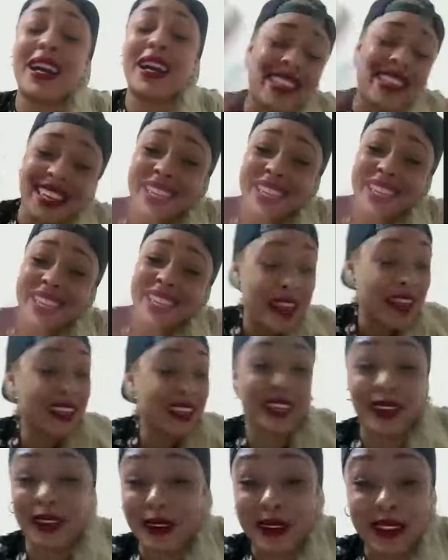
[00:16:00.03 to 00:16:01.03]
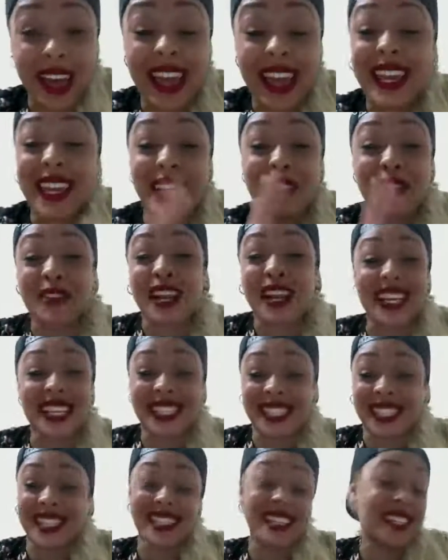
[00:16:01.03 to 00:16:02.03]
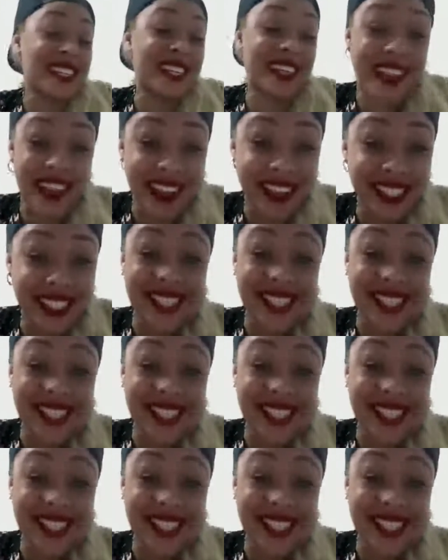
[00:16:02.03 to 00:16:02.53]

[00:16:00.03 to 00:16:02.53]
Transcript: at, yo, that hit Grace in the chest.